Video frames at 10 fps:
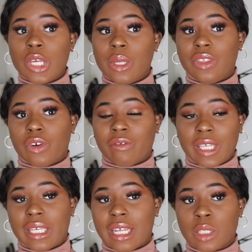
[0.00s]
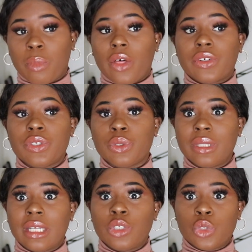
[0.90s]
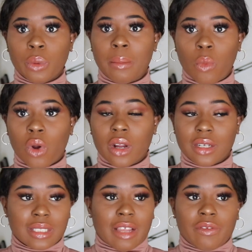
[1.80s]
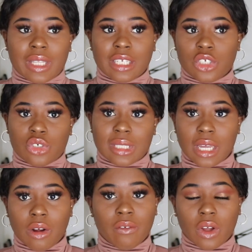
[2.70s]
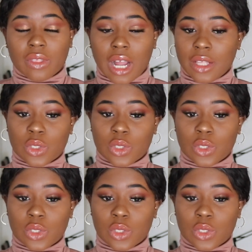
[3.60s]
their flakiness bothers you, they do it more, because I feel like they just get off on that.